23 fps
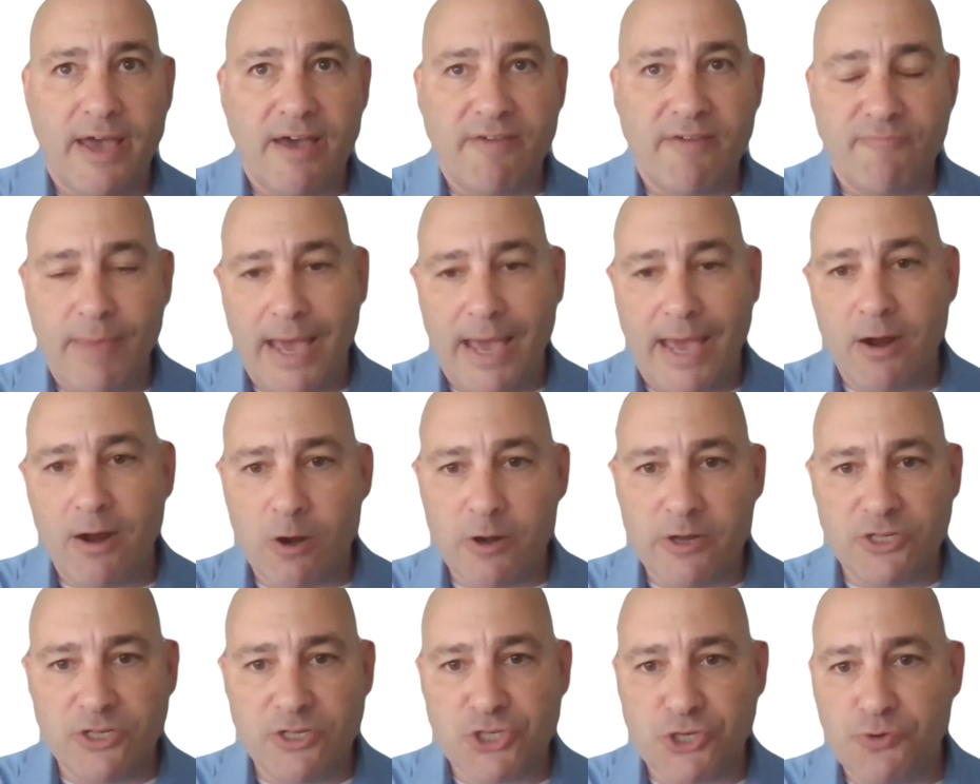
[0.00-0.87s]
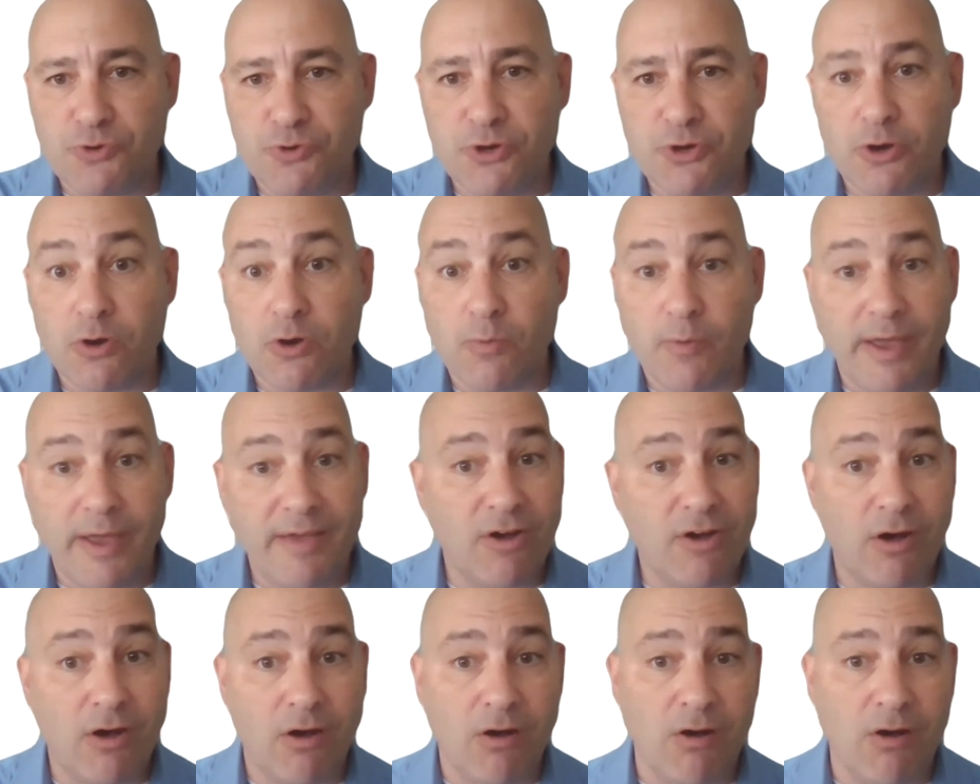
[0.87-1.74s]
have Matt Hardy Jr., we have
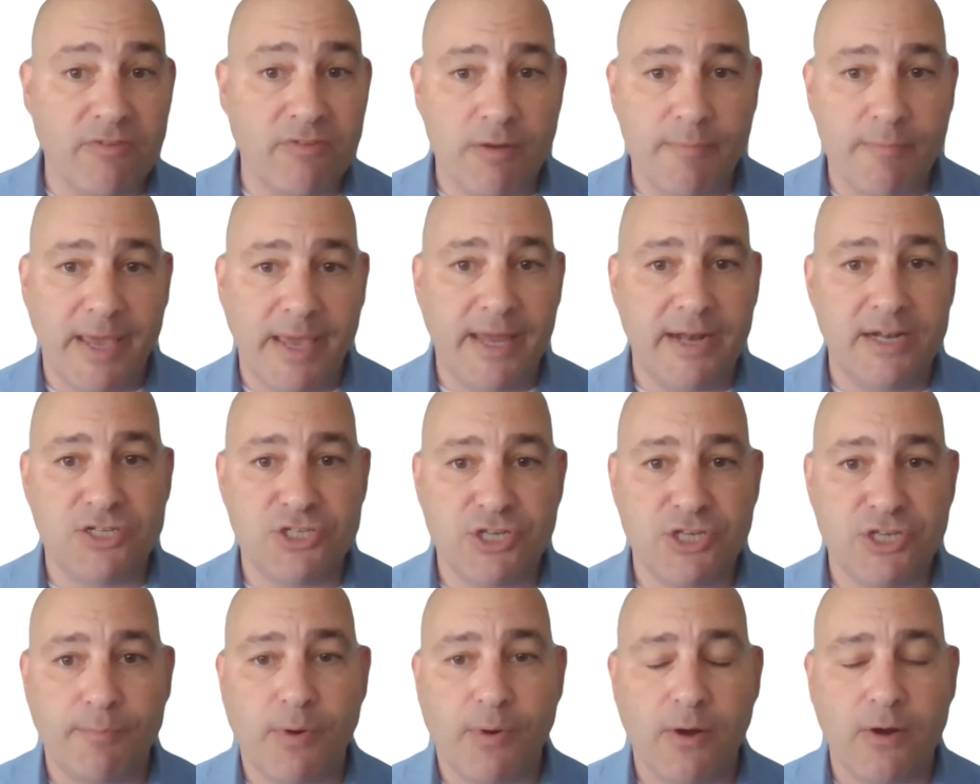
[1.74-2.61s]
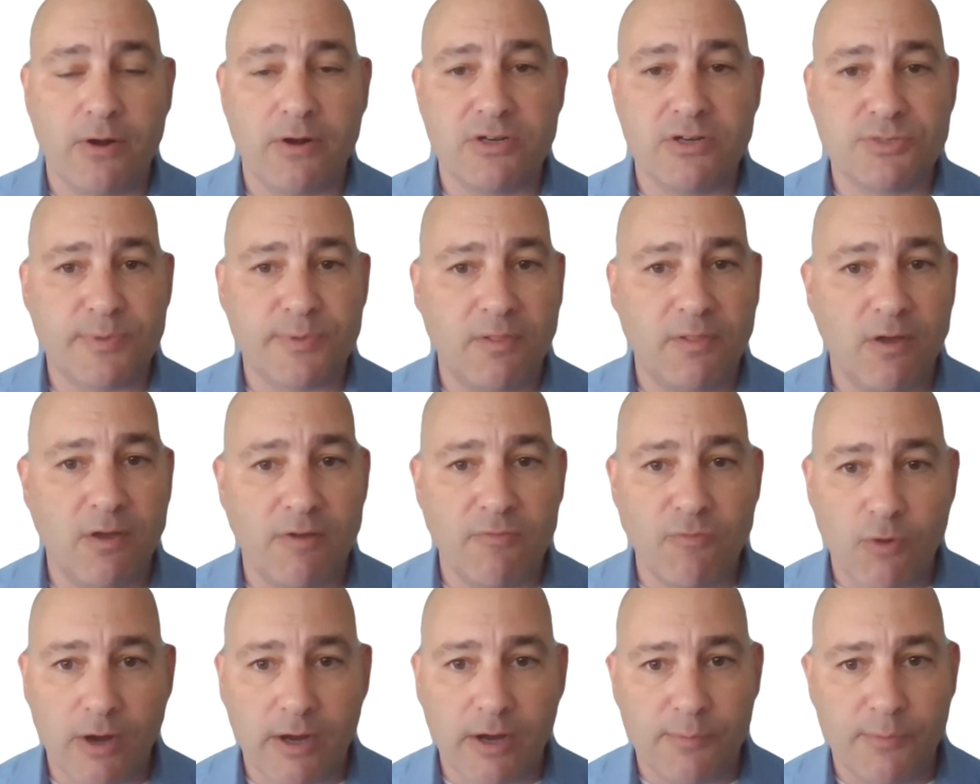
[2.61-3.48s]
all of our managing partners. We
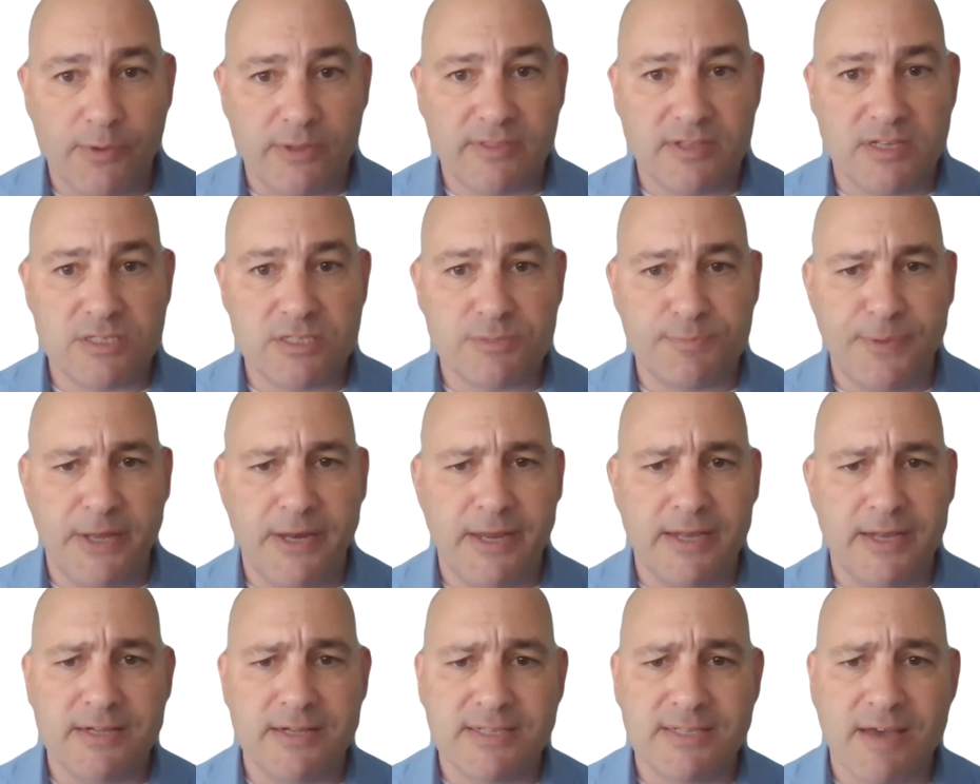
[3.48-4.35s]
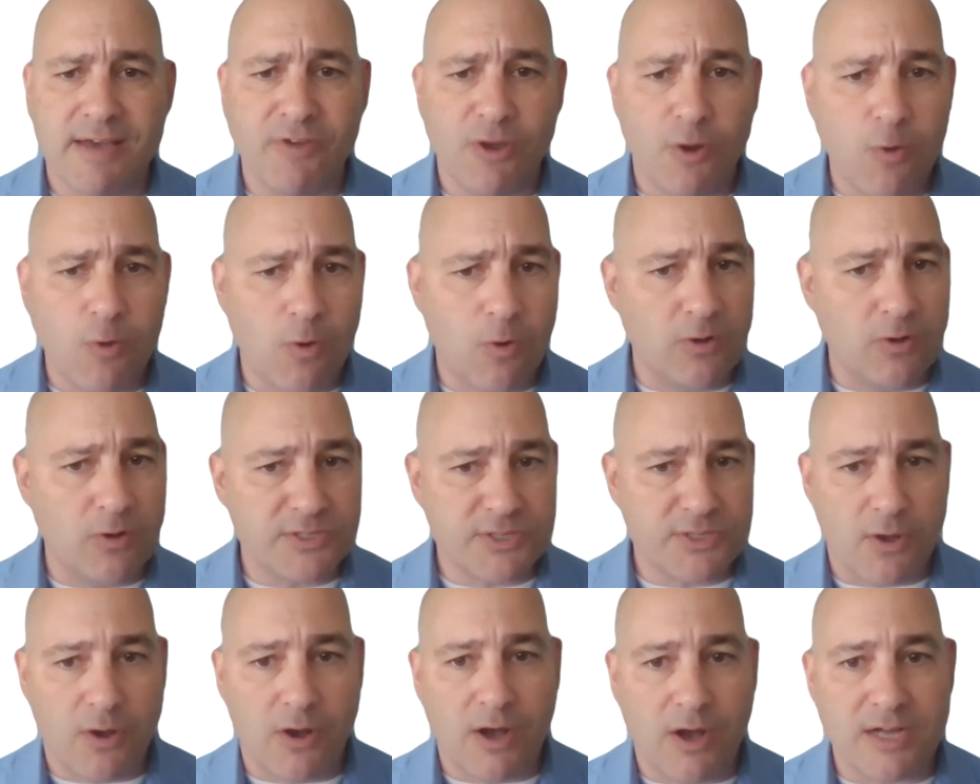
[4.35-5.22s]
love working with Expedient. Devin Cole
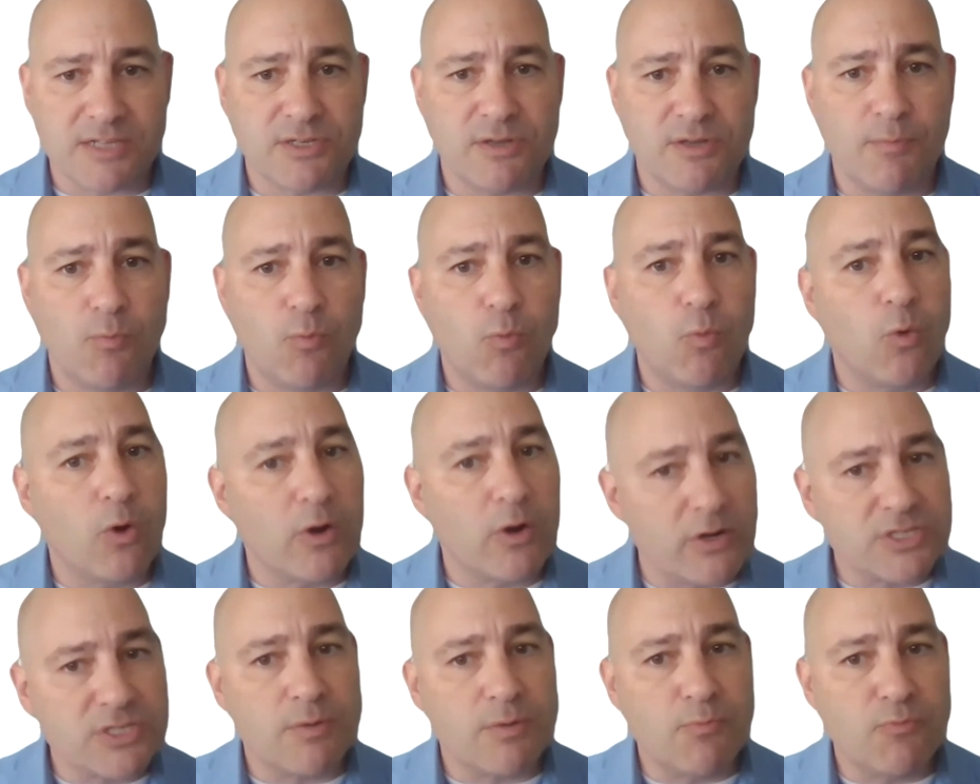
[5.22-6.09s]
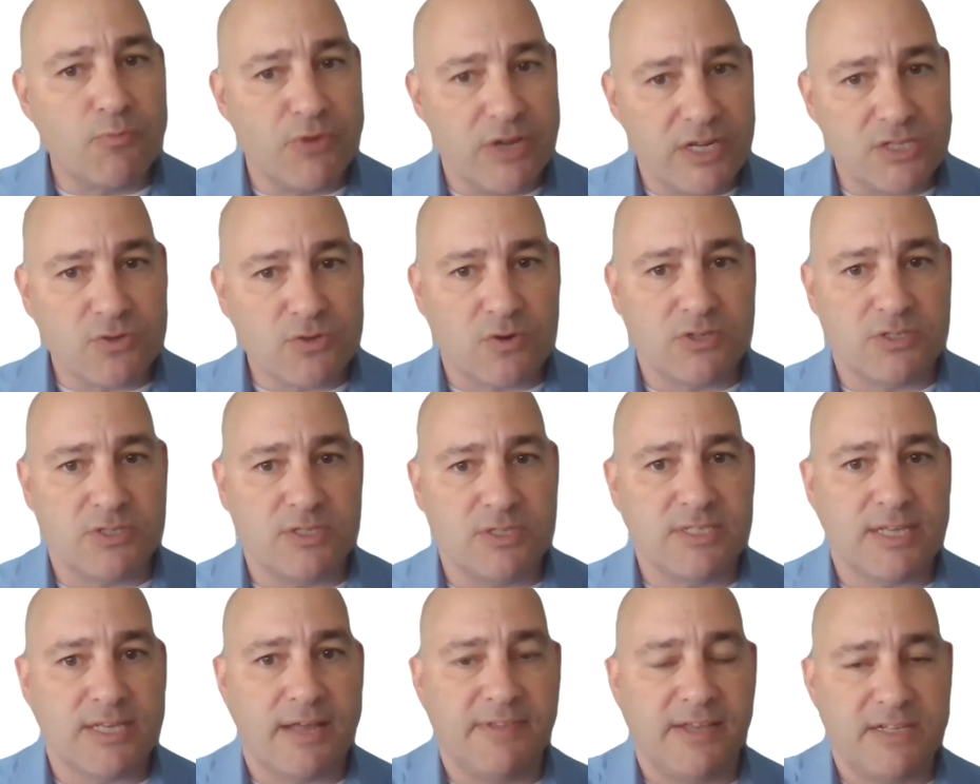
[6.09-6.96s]
is awesome. What are some
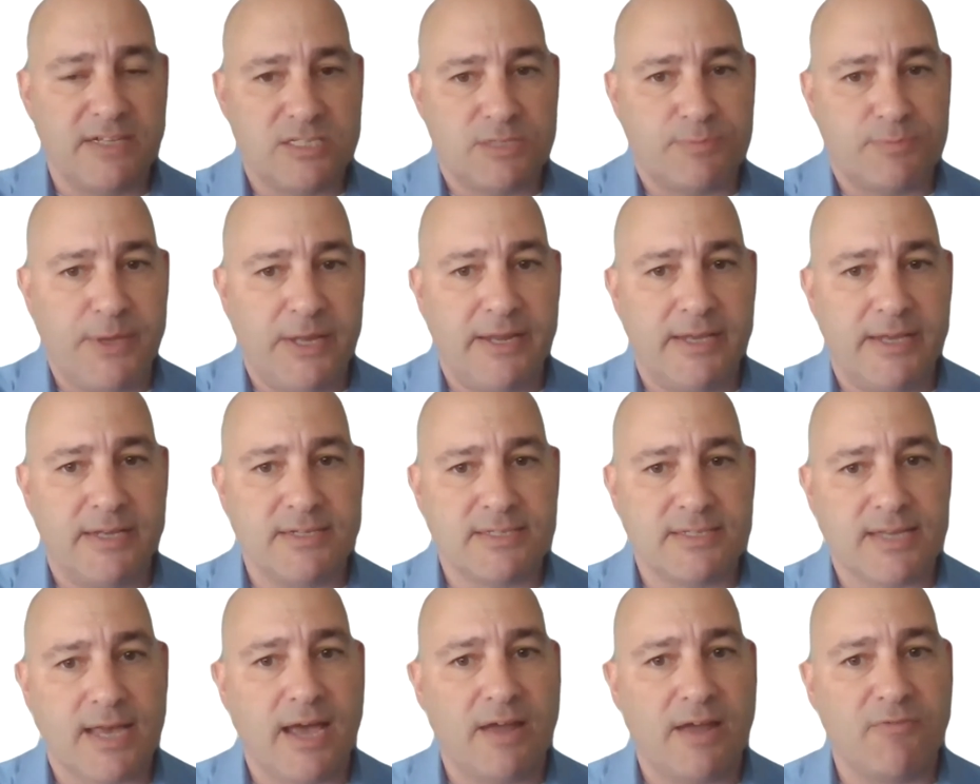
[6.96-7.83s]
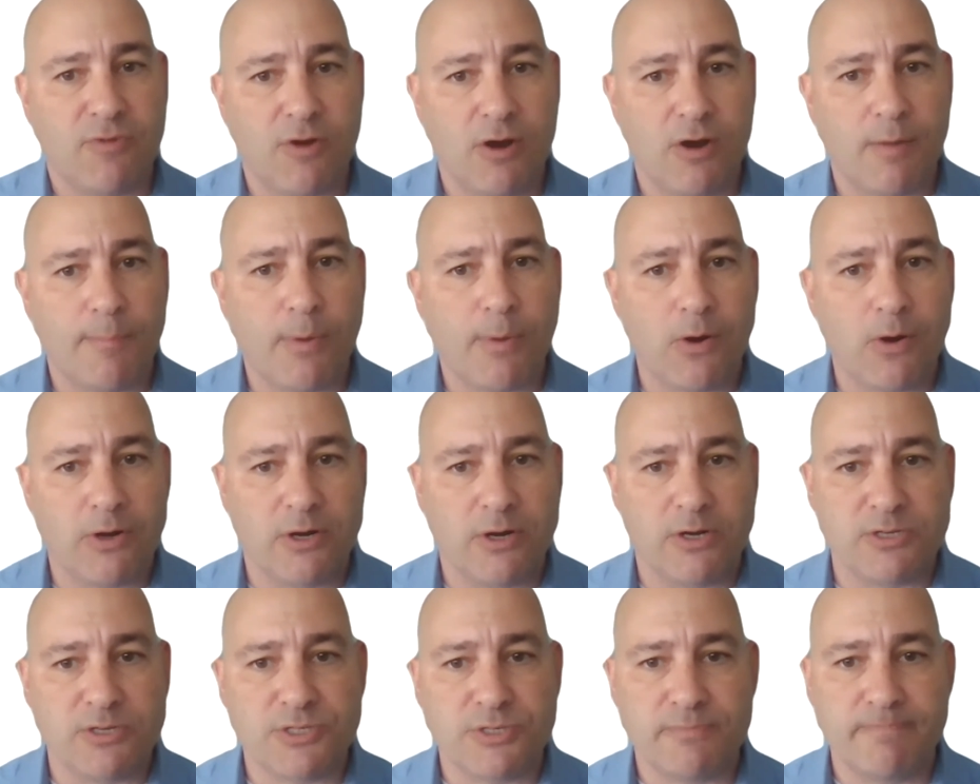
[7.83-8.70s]
resources on the Expedient side for our
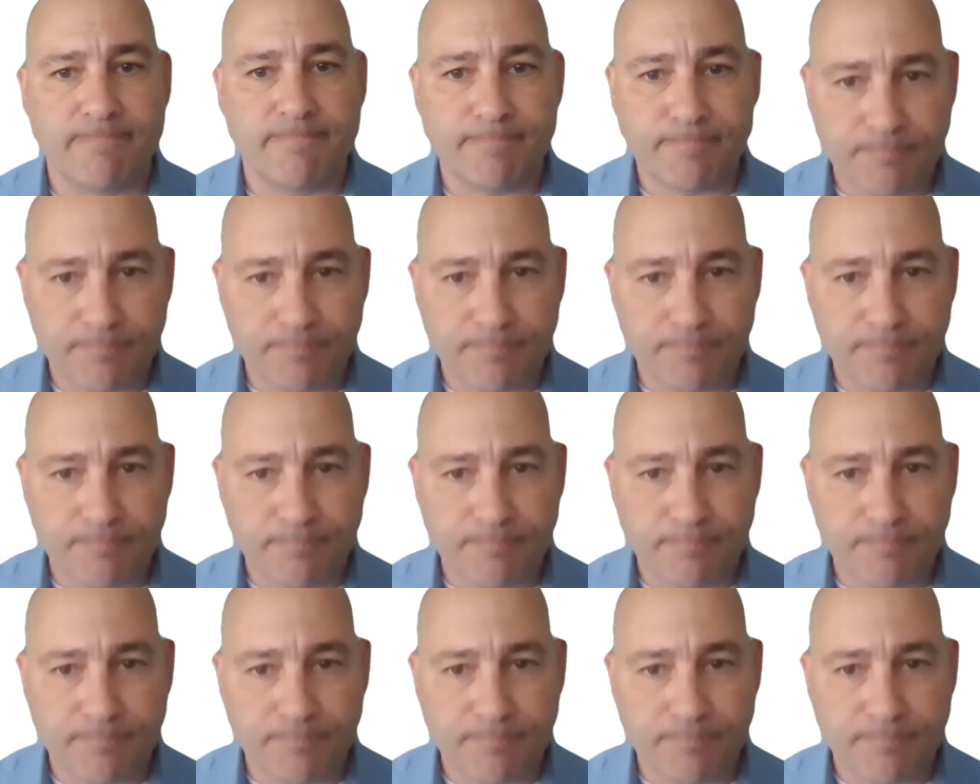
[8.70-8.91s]
partners?